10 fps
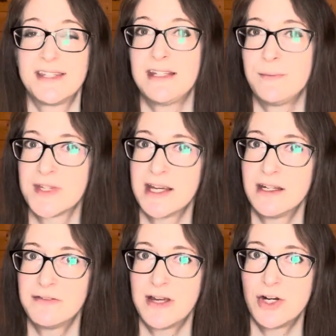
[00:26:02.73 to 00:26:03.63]
seems like
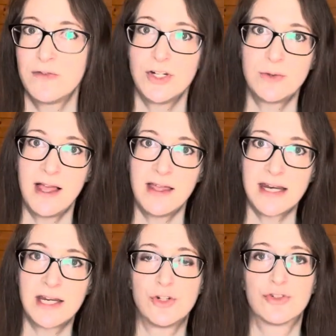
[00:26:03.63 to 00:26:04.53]

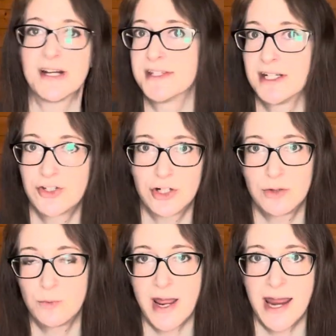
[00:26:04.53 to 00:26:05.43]
individuality in dressing a
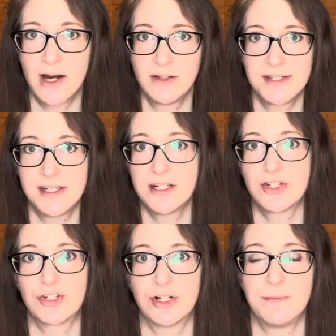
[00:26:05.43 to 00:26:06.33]
certain way or listening to
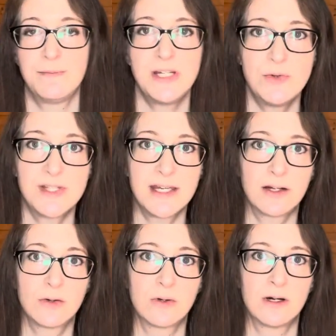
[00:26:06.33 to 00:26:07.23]
certain
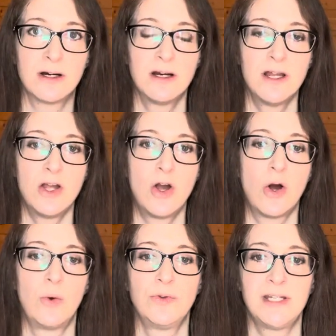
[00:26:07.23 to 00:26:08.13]
music or
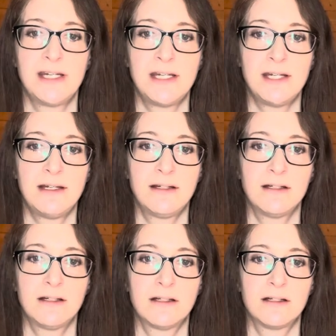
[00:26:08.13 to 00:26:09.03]
only
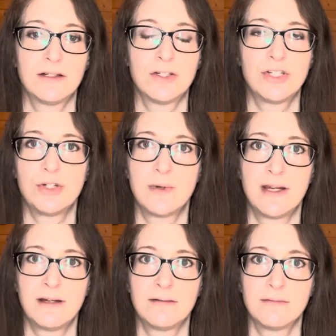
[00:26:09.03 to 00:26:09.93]

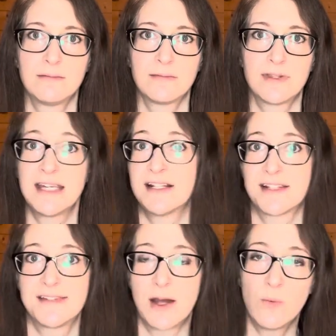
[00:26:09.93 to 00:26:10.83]
doing things a
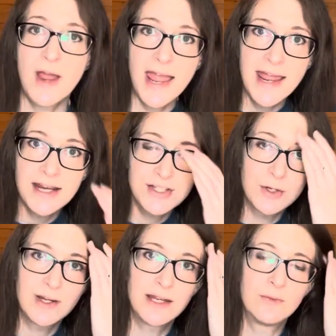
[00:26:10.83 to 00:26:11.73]
set way. So
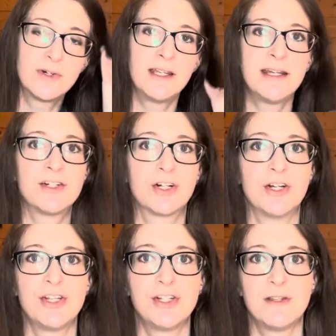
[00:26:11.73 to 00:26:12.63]
it can really turn
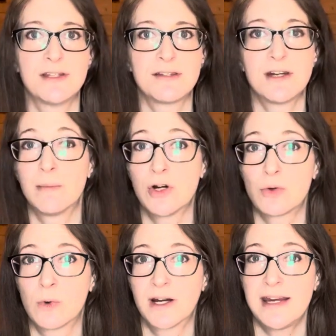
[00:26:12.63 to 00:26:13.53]
into this stubborn
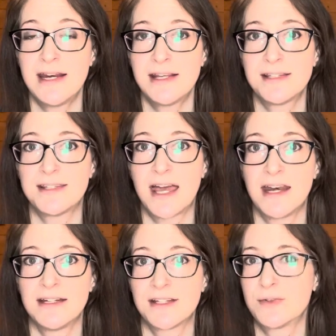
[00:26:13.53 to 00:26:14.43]
quirkiness
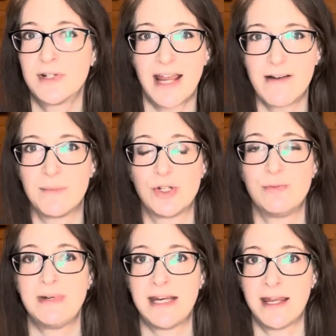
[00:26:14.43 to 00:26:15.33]
that doesn't really have much
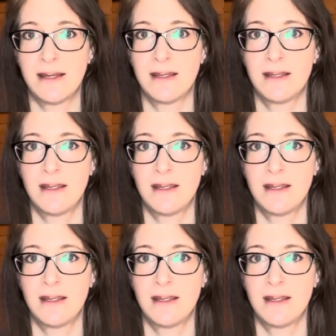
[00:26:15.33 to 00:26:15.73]
meaning,